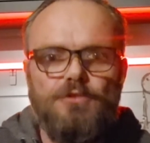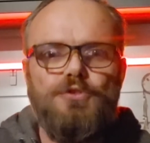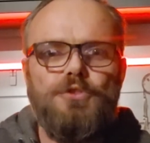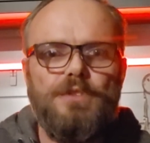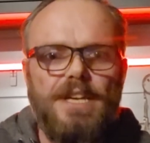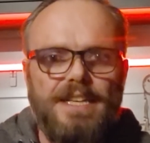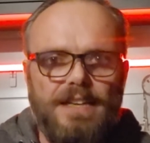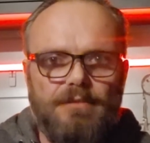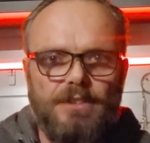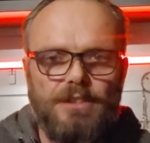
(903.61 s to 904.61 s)
Do they
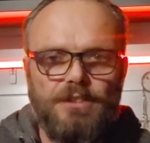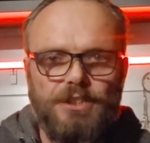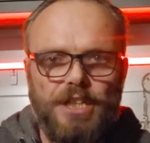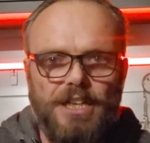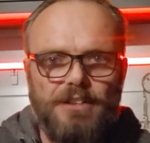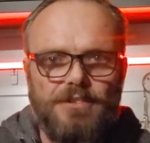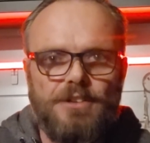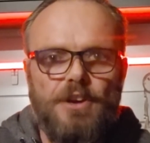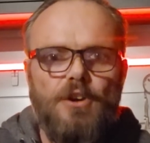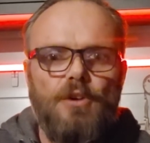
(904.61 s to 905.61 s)
get real
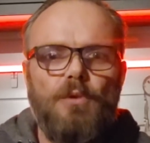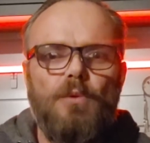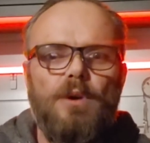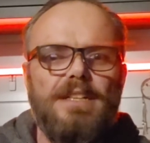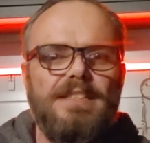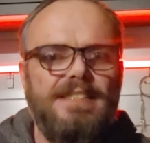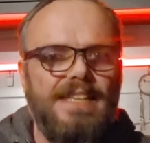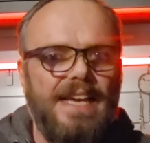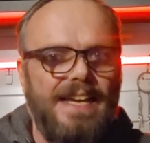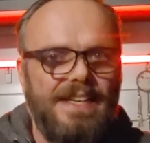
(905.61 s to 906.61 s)
shares? What does
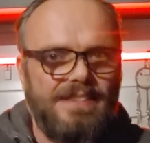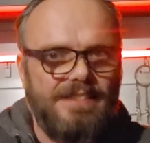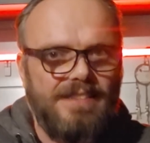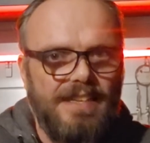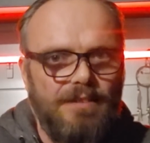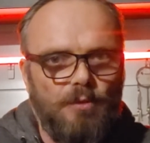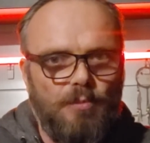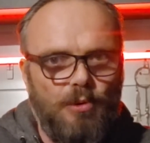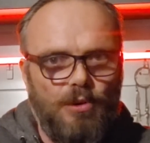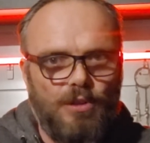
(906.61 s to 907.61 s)
the AST
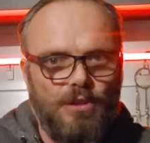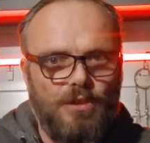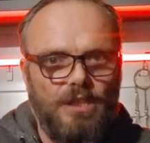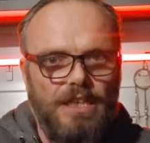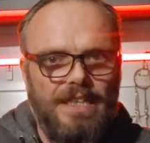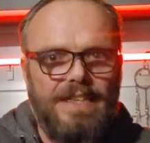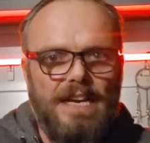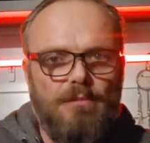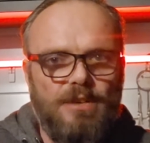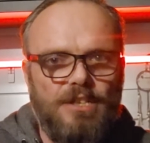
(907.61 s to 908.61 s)
report look like?
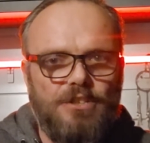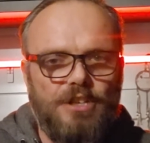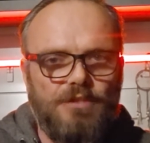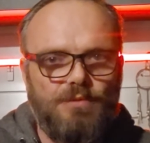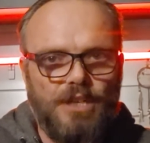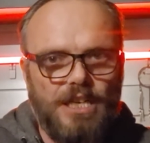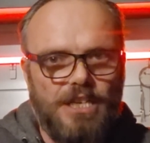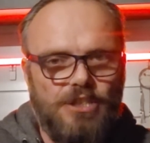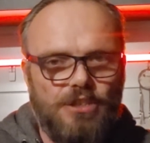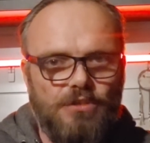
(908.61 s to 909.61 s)
How many shares were
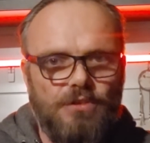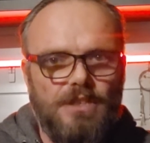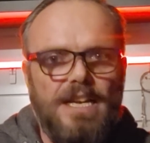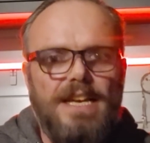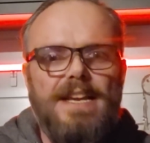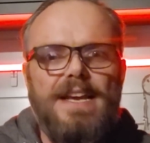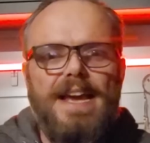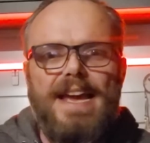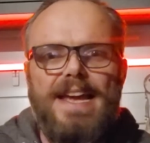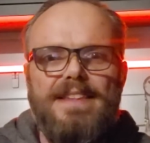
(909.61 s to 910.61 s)
issued?
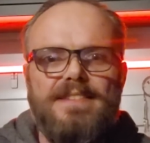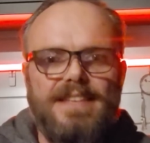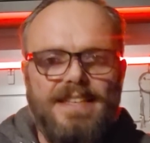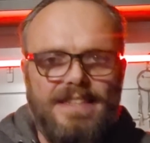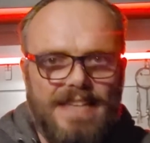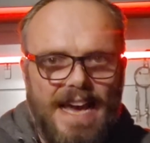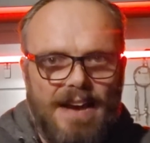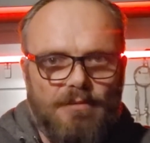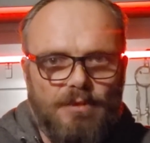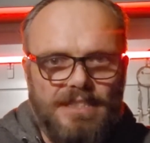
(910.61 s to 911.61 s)
And then
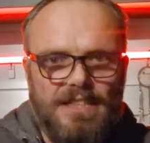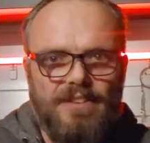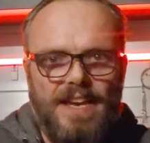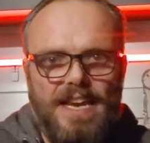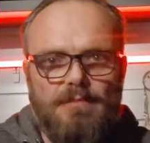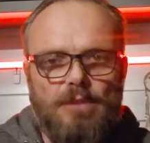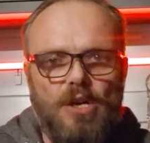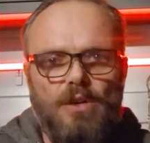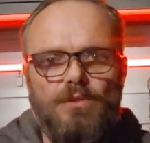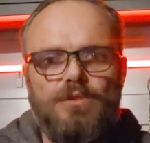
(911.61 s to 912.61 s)
that would give
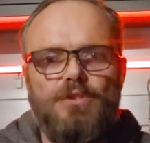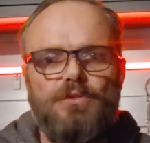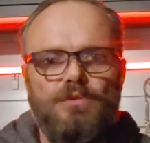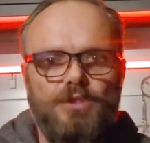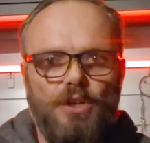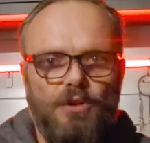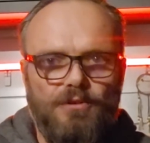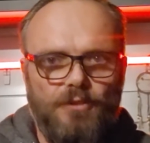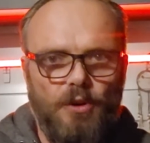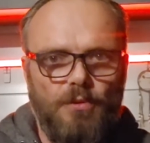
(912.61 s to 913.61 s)
ammo to go
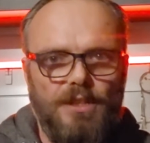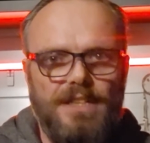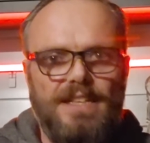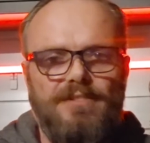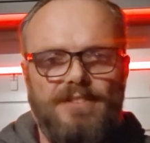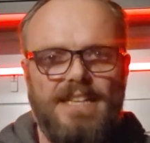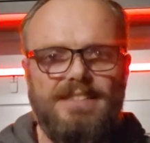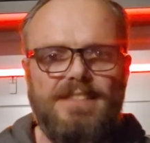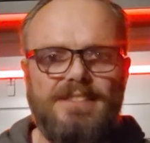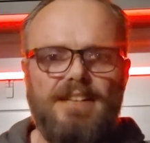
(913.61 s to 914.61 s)
forward if
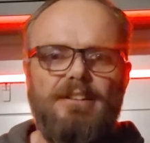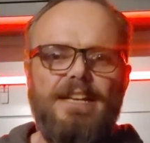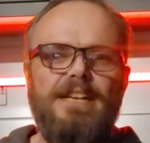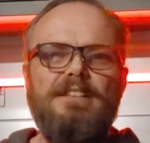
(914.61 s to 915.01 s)
necessary.